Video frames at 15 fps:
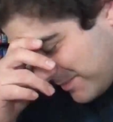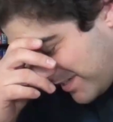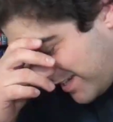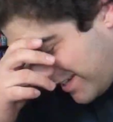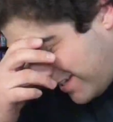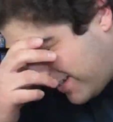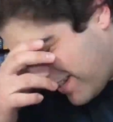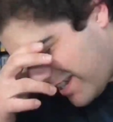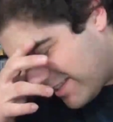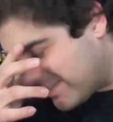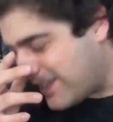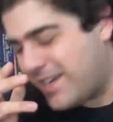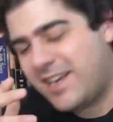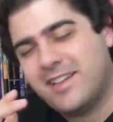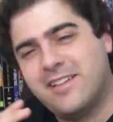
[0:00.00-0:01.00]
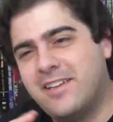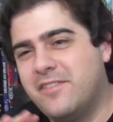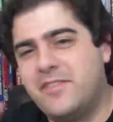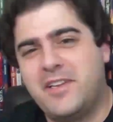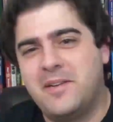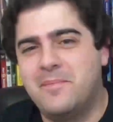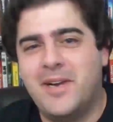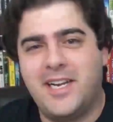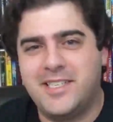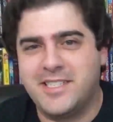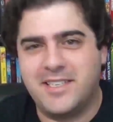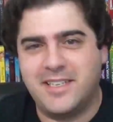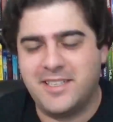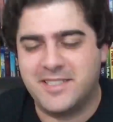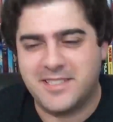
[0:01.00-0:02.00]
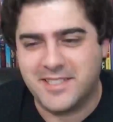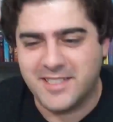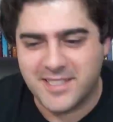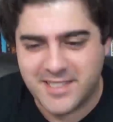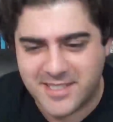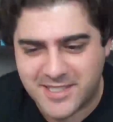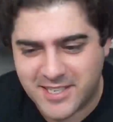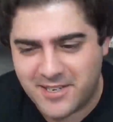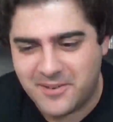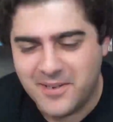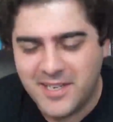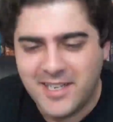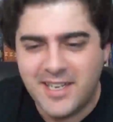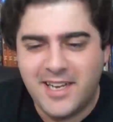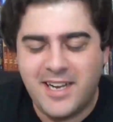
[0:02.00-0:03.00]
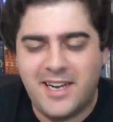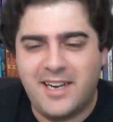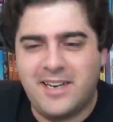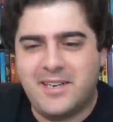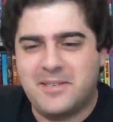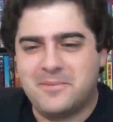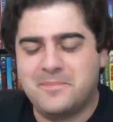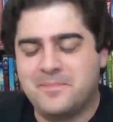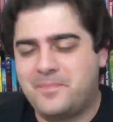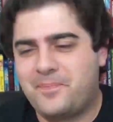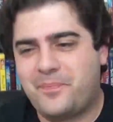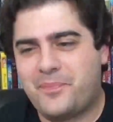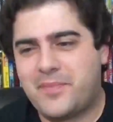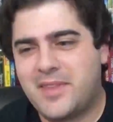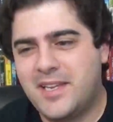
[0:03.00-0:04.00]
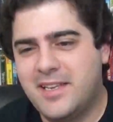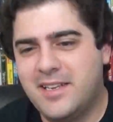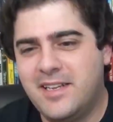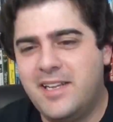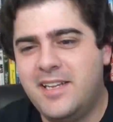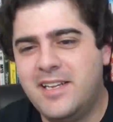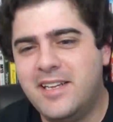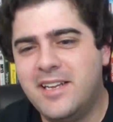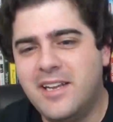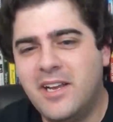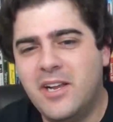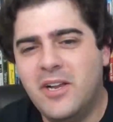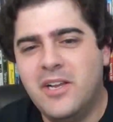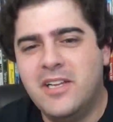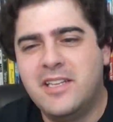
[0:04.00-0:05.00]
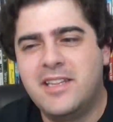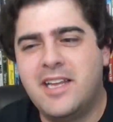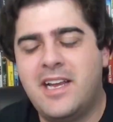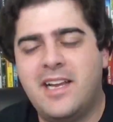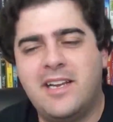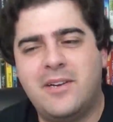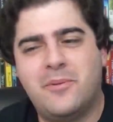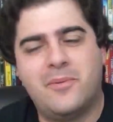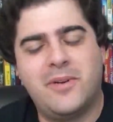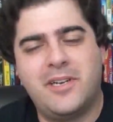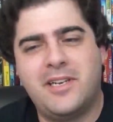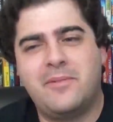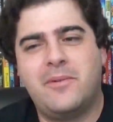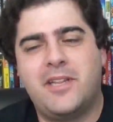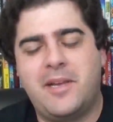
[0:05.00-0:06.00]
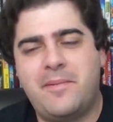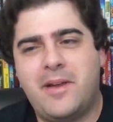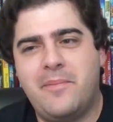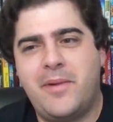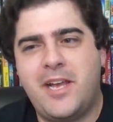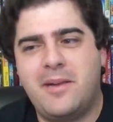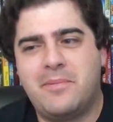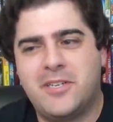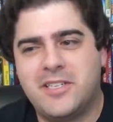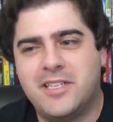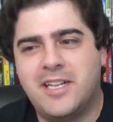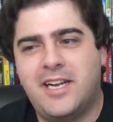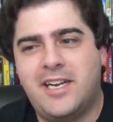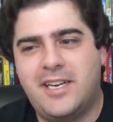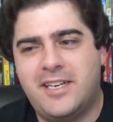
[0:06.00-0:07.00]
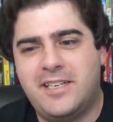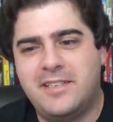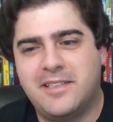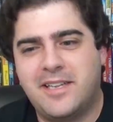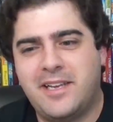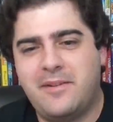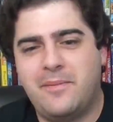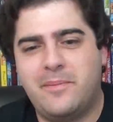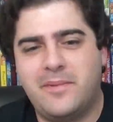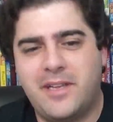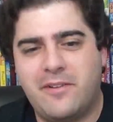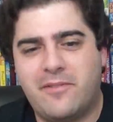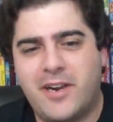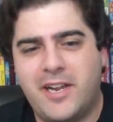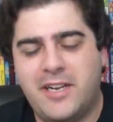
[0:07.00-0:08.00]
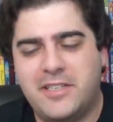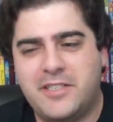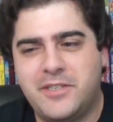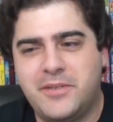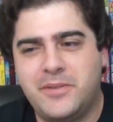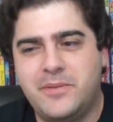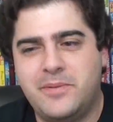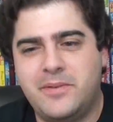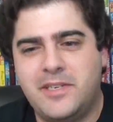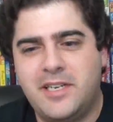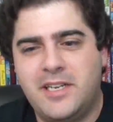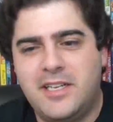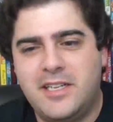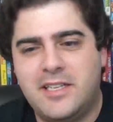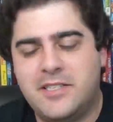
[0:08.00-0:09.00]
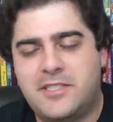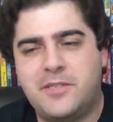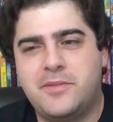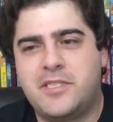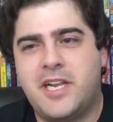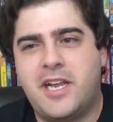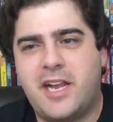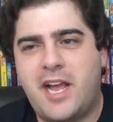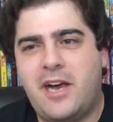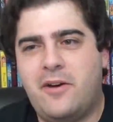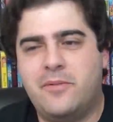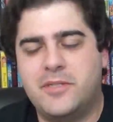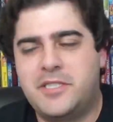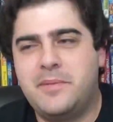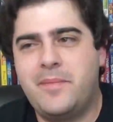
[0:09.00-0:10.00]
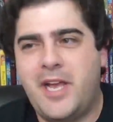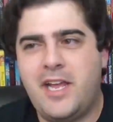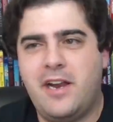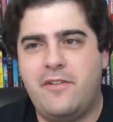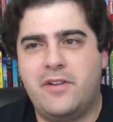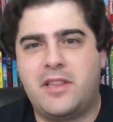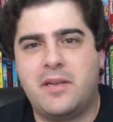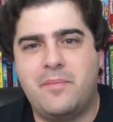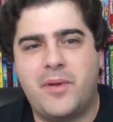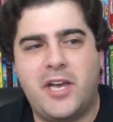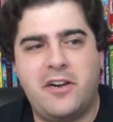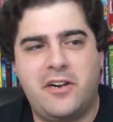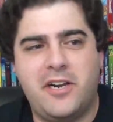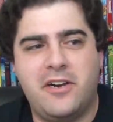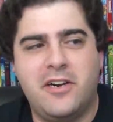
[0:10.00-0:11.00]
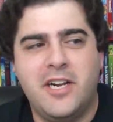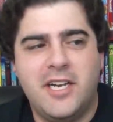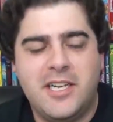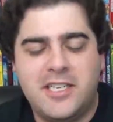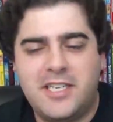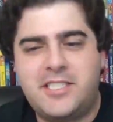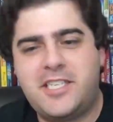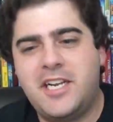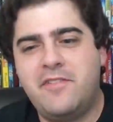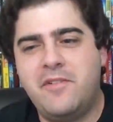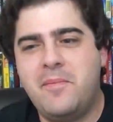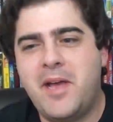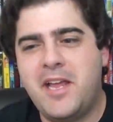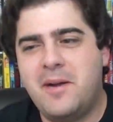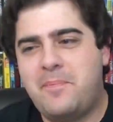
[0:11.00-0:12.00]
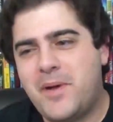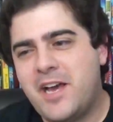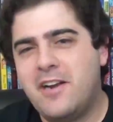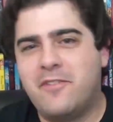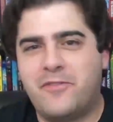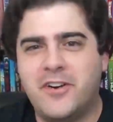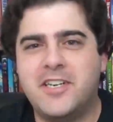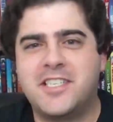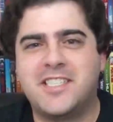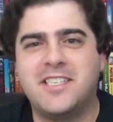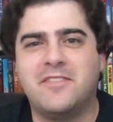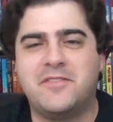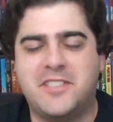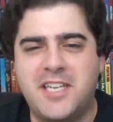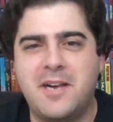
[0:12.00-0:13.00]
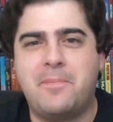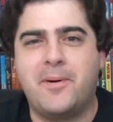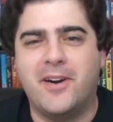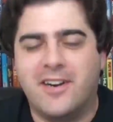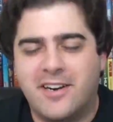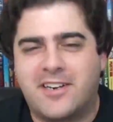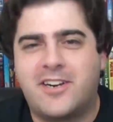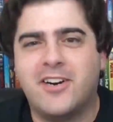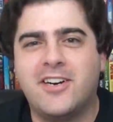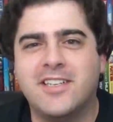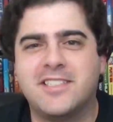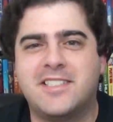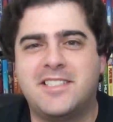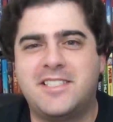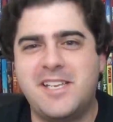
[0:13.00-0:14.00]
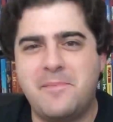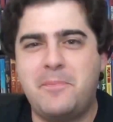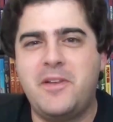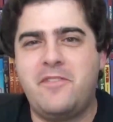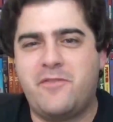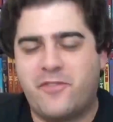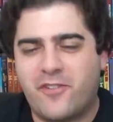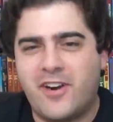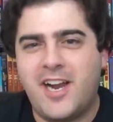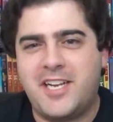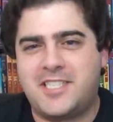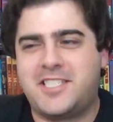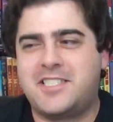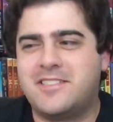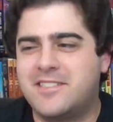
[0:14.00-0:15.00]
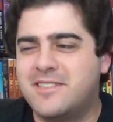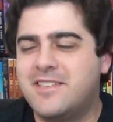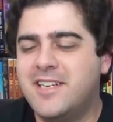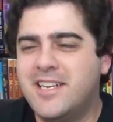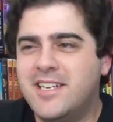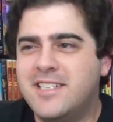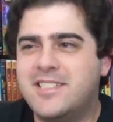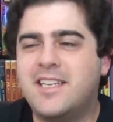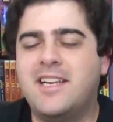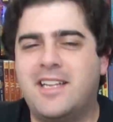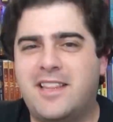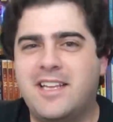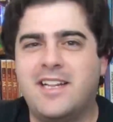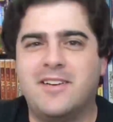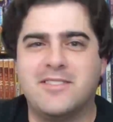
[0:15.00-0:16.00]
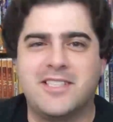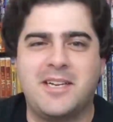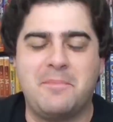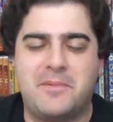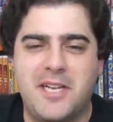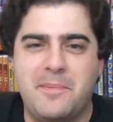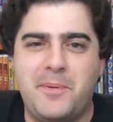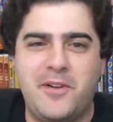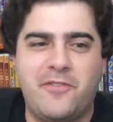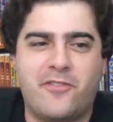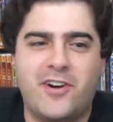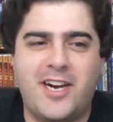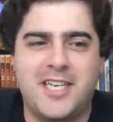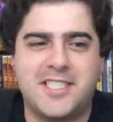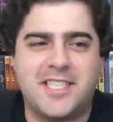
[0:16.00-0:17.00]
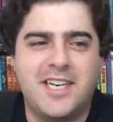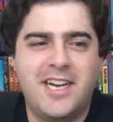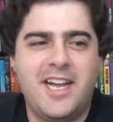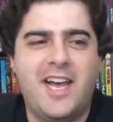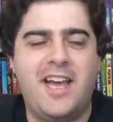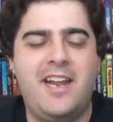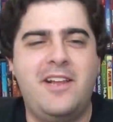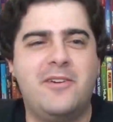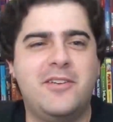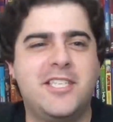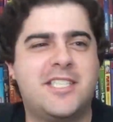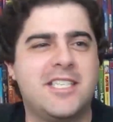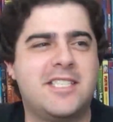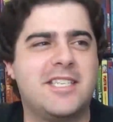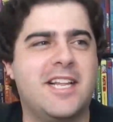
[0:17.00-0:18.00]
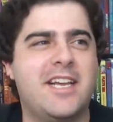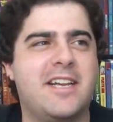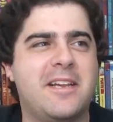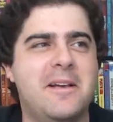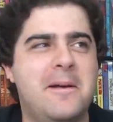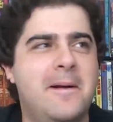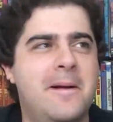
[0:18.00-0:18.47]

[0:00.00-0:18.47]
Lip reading: many. I love the imagination in this show. When they met Mabel, they ran into. She was saying how she made everything better here. She even made a better version of Dipper called Dippy Fresh, or so I think that was named Dippy Fresh. And he was just like,